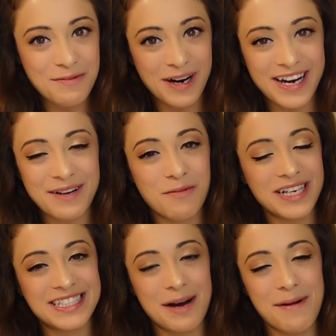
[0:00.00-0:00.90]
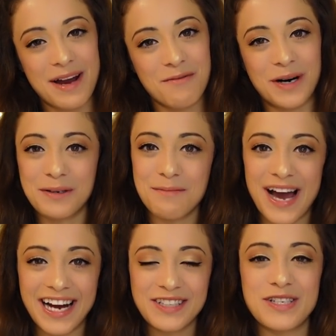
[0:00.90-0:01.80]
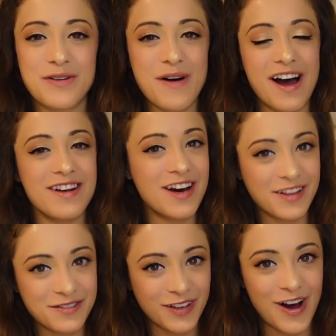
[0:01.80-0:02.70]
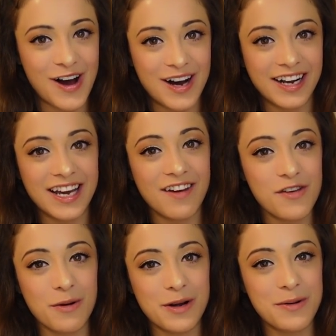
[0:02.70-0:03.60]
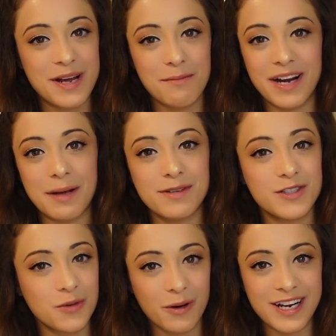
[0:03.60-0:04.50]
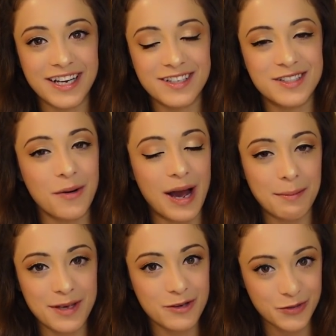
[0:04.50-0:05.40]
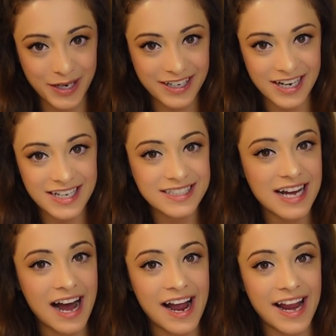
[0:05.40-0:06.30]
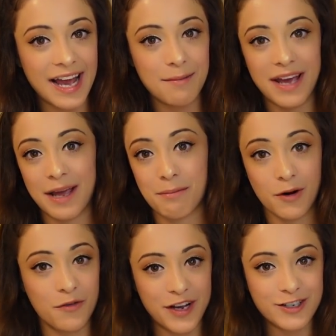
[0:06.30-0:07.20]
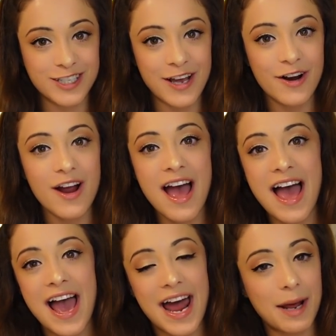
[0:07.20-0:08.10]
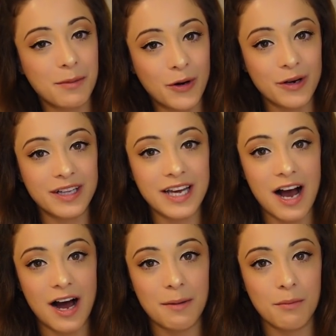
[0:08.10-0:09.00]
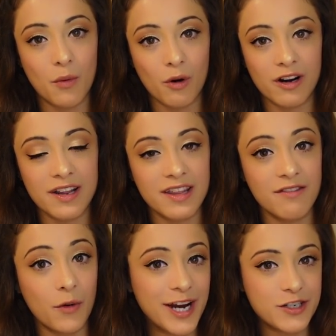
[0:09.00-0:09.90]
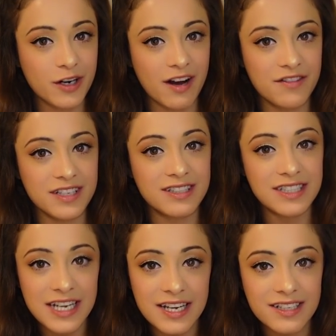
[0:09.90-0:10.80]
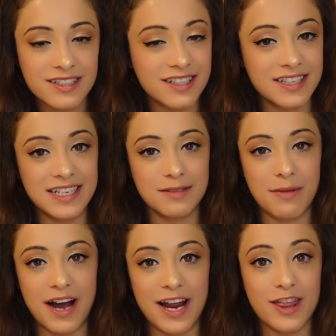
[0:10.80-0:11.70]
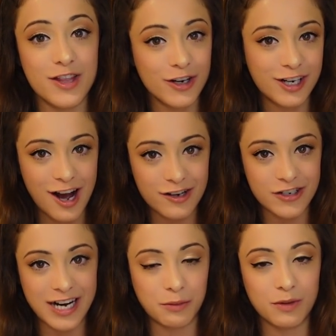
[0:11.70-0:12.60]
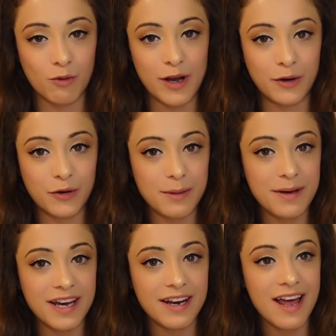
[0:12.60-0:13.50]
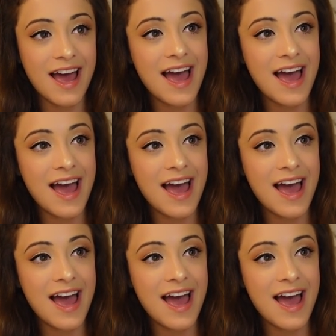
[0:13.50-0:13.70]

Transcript: everyone, what's up and welcome back to another vlog. If you are new here, my name is Jordan, so happy you joined us. I am a pro figure skater and I'm currently on board the Voyager of the Seas. This is my third contract with Royal Caribbean